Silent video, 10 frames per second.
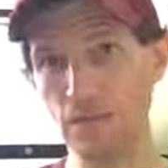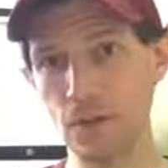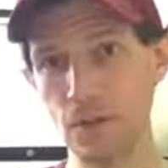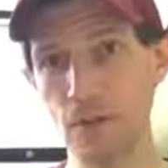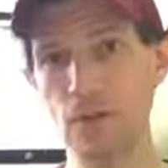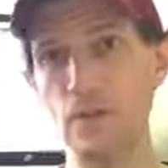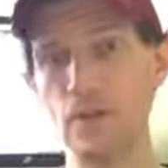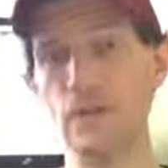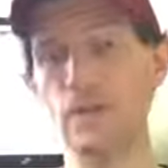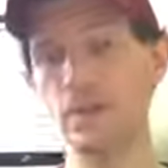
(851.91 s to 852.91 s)

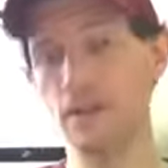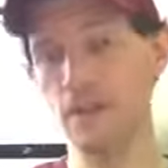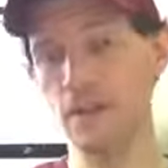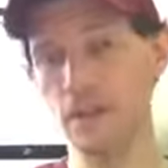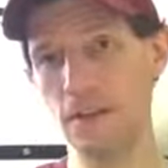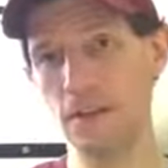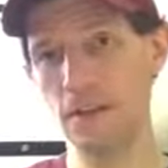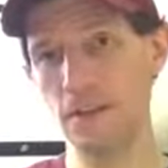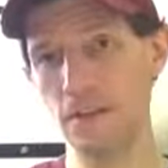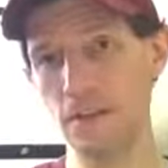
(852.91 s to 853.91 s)
world,
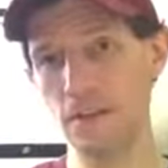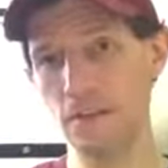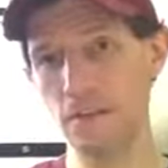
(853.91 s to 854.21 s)
the